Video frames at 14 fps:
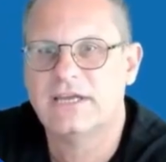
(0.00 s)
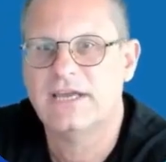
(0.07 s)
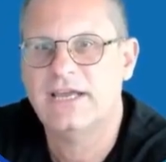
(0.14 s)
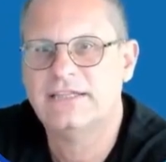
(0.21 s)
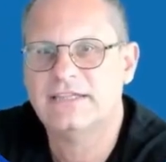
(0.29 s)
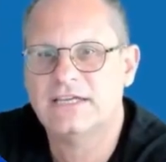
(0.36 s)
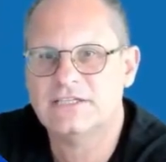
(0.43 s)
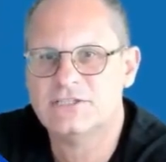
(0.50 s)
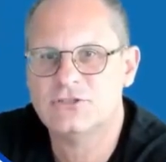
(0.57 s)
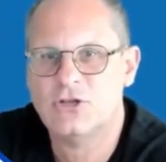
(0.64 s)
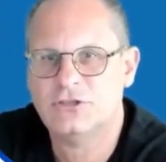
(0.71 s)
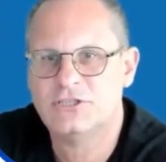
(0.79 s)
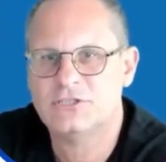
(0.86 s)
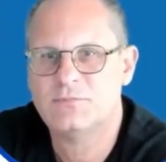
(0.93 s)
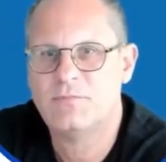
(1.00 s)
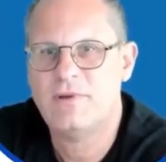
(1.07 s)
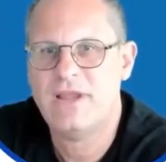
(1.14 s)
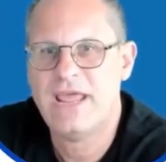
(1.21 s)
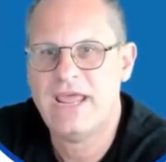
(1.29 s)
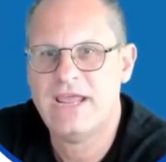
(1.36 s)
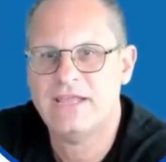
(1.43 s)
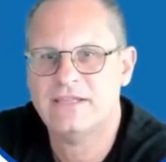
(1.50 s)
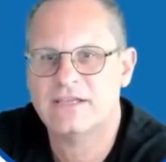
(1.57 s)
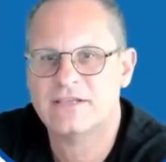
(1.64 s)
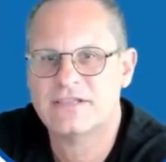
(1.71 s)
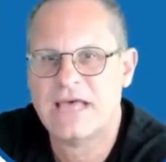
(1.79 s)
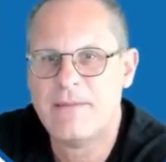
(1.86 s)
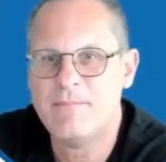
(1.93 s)
It does not display the
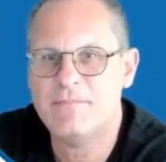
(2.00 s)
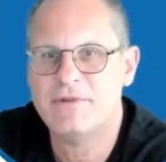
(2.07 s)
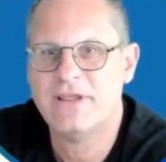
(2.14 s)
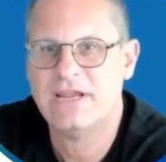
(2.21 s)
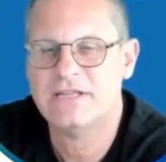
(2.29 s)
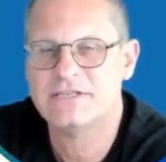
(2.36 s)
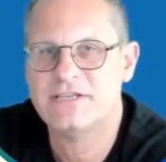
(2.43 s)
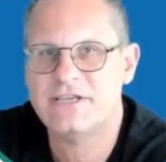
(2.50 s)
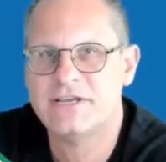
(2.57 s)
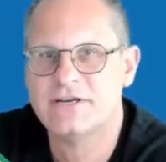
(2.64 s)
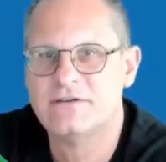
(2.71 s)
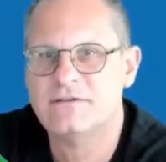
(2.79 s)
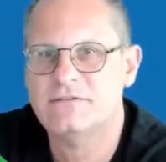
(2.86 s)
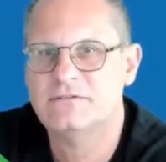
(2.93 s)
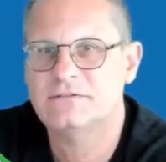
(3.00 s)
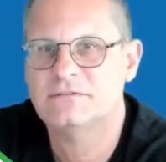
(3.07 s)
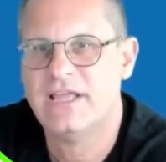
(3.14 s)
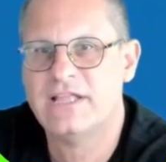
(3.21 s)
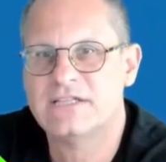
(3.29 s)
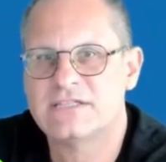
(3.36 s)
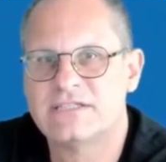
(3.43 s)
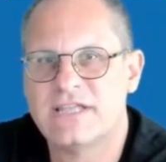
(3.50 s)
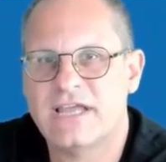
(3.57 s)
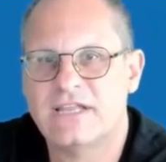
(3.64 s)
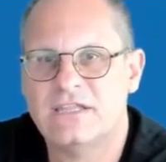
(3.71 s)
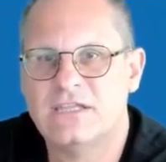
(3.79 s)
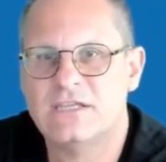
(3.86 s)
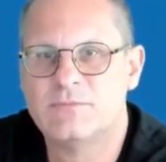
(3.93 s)
thumbnails here. Instead,
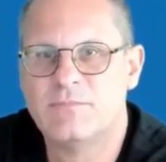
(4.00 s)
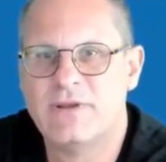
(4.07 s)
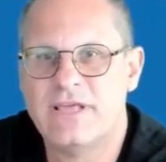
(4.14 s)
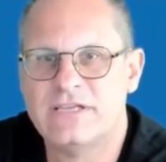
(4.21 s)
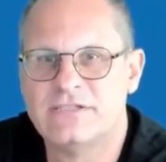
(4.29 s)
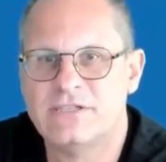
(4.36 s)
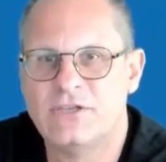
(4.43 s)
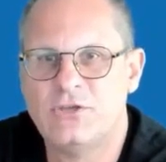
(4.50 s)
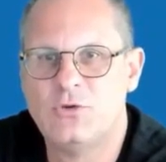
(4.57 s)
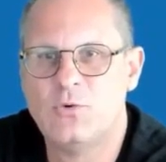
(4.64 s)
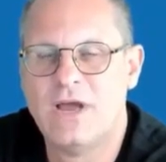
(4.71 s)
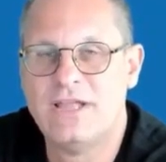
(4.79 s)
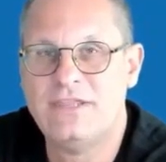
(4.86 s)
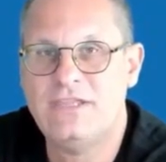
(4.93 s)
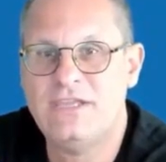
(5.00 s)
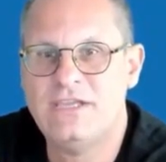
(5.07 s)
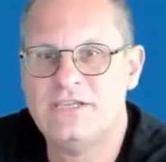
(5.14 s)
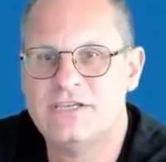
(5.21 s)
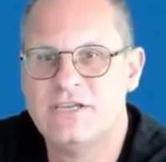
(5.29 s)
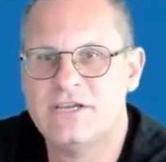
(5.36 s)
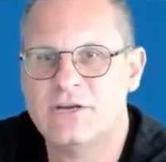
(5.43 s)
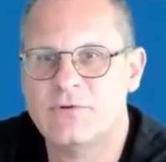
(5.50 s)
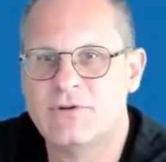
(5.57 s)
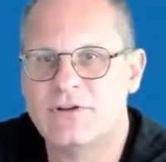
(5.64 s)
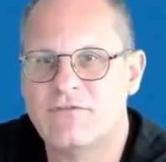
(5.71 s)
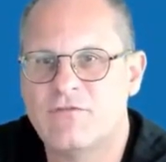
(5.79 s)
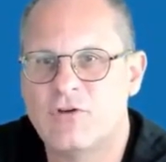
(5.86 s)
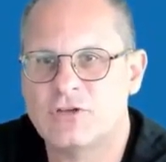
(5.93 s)
it displays the UIDs here in the
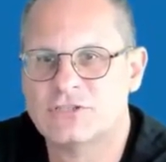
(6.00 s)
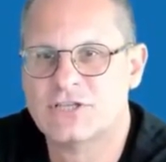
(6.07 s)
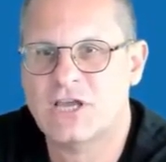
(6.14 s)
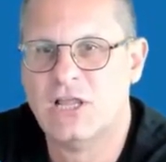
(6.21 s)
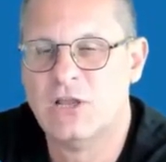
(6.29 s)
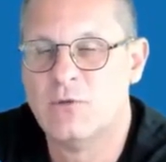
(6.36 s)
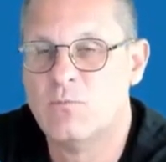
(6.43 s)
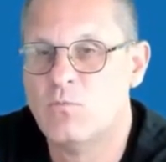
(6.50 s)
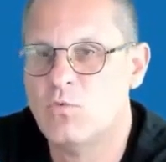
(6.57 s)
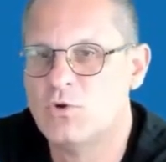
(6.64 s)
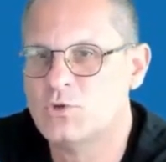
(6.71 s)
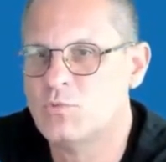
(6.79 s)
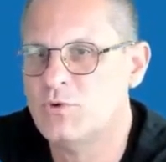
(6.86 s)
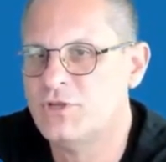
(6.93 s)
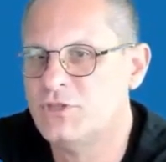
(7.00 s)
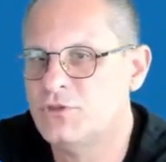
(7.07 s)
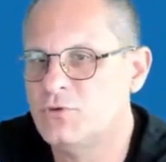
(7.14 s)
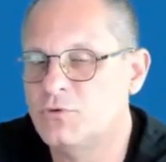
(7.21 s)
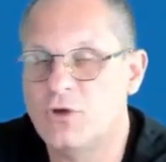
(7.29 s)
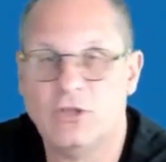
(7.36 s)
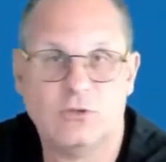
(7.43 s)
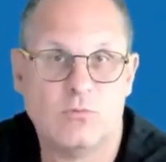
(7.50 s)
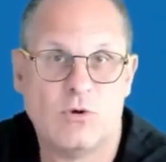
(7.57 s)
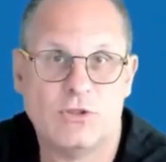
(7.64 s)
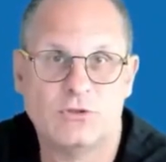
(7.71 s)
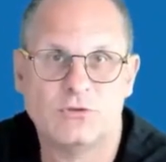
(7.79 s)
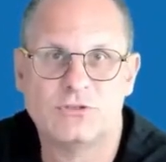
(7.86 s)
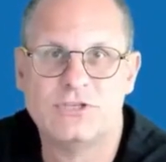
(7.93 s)
first column, which we do not
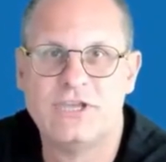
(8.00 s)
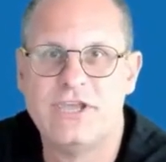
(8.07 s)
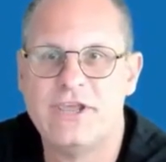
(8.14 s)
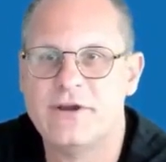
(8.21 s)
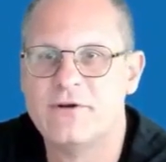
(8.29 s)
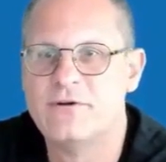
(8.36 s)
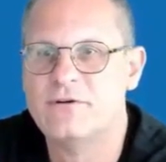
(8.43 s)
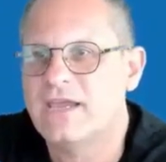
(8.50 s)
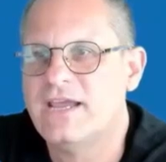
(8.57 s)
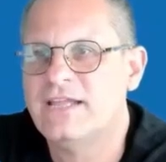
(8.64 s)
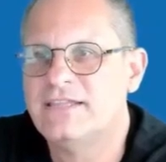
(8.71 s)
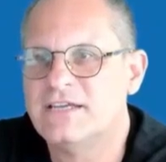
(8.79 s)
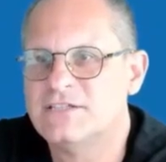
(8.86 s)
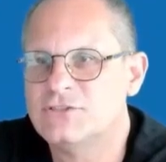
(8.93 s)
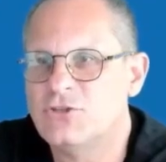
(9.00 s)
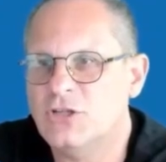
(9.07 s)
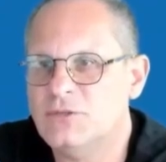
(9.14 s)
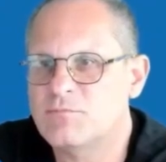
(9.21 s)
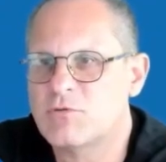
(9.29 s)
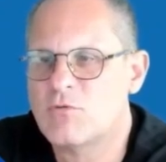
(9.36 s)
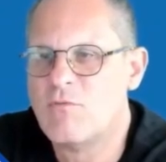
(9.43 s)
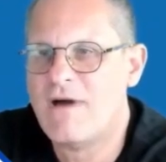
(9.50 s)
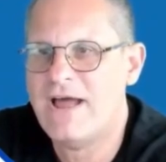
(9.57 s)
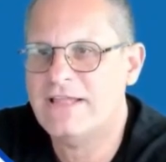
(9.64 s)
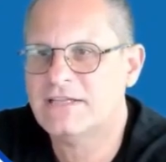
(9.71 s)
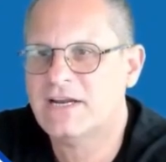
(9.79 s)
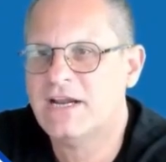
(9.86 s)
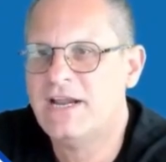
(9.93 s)
want to see here. It does not
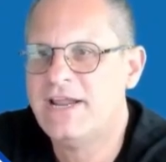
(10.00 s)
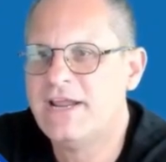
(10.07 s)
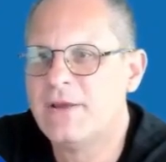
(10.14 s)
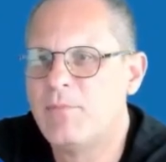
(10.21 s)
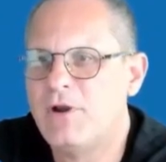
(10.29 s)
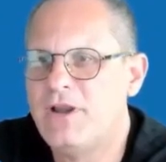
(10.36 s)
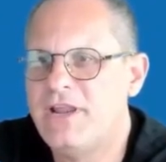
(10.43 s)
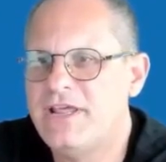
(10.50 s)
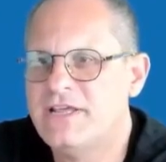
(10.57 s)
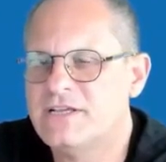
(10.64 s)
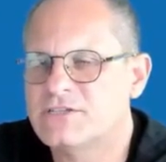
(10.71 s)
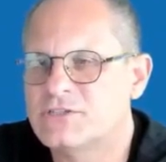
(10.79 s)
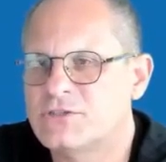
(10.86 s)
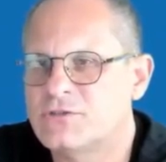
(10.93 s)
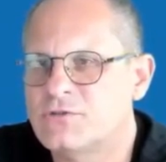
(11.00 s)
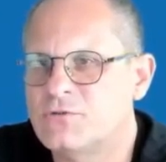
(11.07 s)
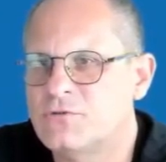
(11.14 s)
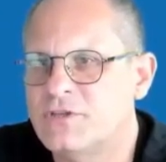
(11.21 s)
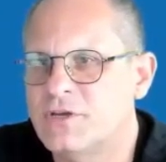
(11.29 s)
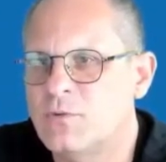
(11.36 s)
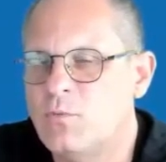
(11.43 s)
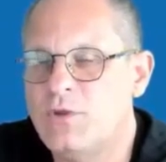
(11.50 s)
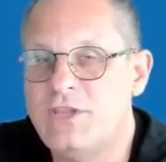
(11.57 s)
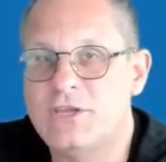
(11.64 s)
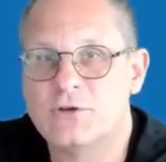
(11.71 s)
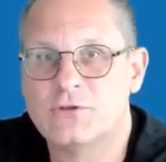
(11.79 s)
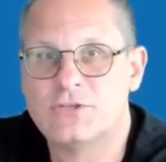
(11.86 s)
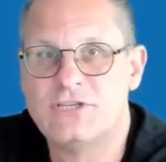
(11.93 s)
provide clickable links to the
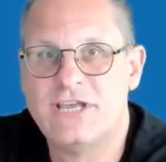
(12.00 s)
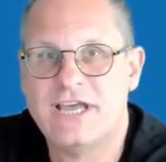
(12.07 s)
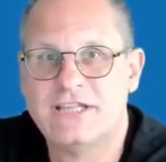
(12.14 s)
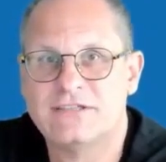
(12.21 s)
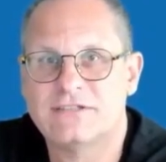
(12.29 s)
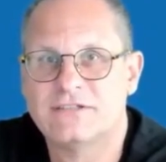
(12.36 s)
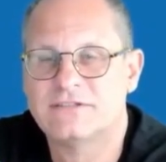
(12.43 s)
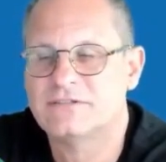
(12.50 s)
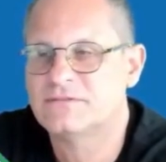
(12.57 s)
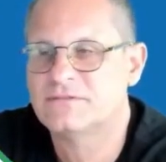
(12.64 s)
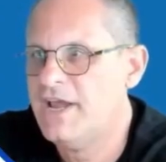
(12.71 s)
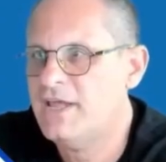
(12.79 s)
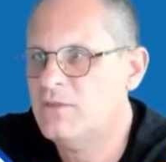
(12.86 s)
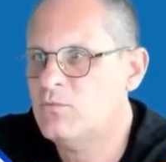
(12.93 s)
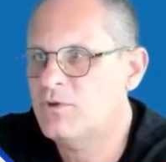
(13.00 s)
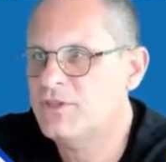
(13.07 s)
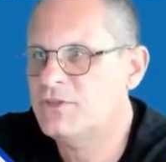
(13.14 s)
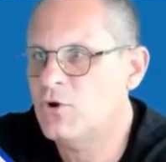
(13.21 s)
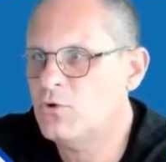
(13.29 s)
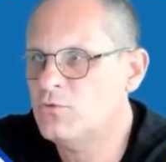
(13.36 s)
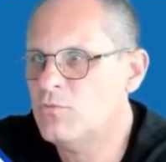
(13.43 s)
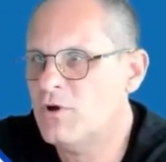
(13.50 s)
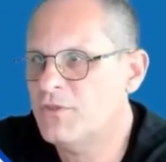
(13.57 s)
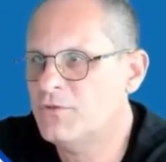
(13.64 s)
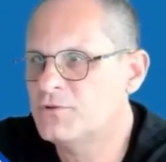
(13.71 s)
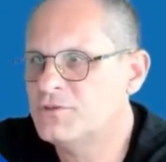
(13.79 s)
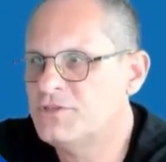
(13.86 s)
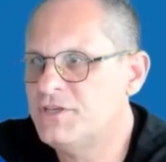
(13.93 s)
videos yet, and we don't want
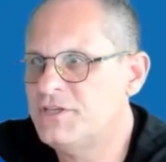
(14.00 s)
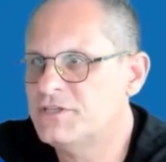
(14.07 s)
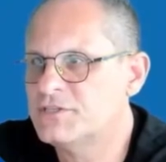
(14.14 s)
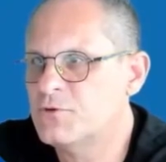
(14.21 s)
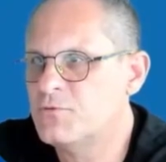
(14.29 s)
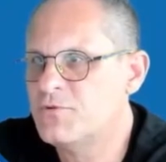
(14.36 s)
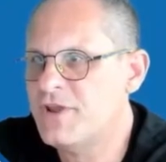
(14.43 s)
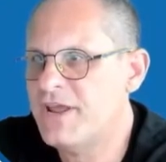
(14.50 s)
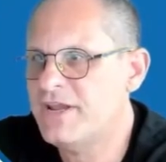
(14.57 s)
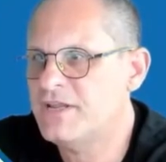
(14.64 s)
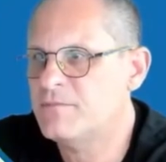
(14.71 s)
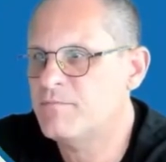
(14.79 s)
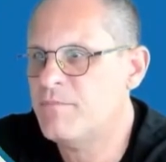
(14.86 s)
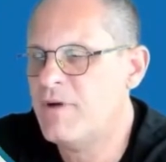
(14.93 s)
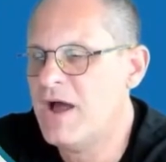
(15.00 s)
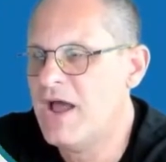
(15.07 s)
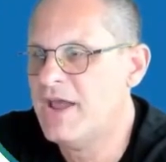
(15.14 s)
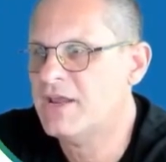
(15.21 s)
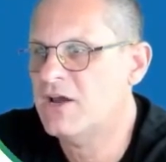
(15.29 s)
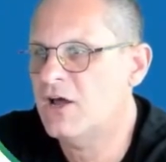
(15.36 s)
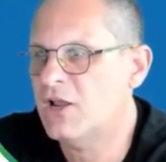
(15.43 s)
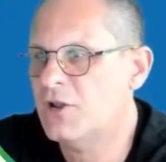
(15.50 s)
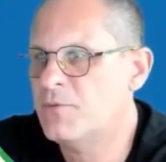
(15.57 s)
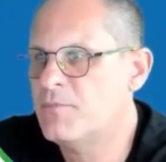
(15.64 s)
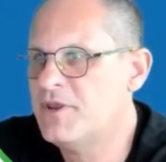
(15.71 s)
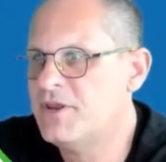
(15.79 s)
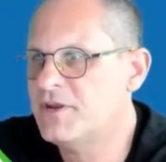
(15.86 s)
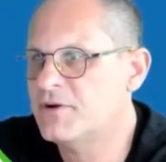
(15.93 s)
to see this created by column
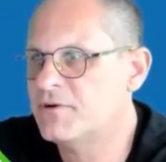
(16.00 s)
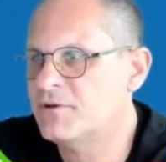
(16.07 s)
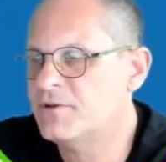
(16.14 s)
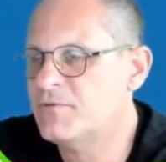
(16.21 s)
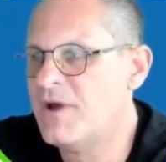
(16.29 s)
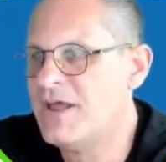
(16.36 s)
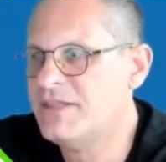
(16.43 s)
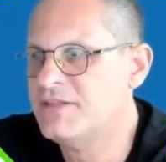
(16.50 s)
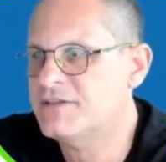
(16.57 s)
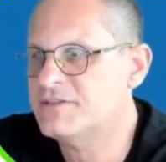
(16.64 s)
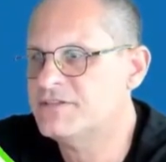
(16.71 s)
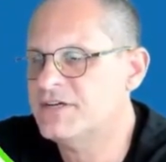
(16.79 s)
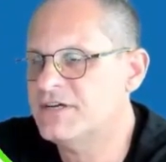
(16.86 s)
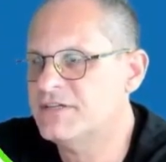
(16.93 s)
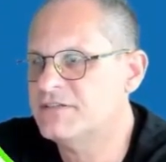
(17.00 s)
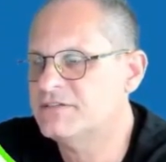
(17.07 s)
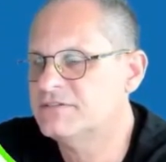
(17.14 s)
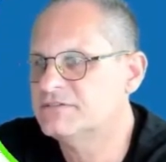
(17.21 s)
here on the right-hand side.